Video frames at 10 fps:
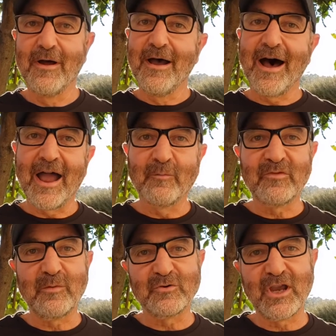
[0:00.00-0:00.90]
Hi, I'm
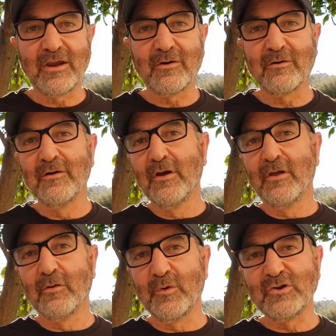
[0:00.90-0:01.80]
Skip Shanker,
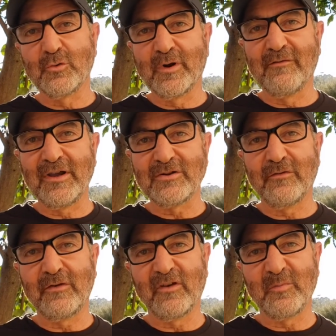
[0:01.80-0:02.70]
Regional Renovation
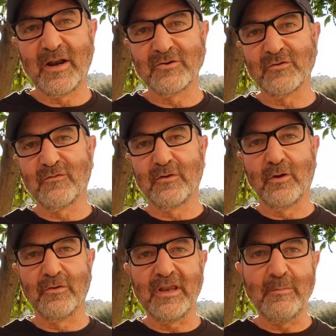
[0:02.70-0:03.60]
Sales Manager for
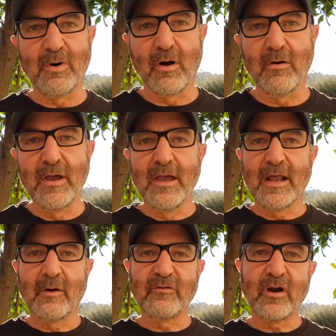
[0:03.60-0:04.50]
Loan Depot, and I
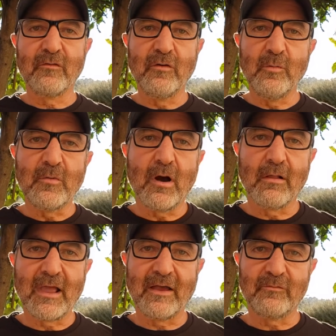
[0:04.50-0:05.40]
was on a Zoom call
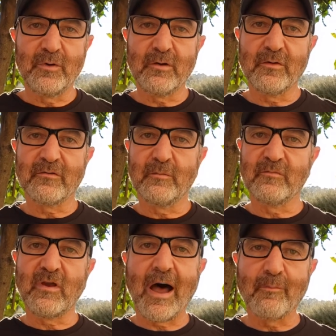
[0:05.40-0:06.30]
last week with some
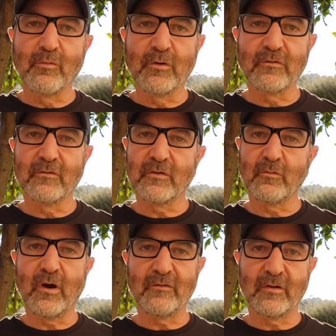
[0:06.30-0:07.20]
top realtors
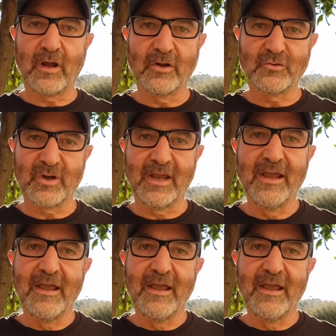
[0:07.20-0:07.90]
across the country,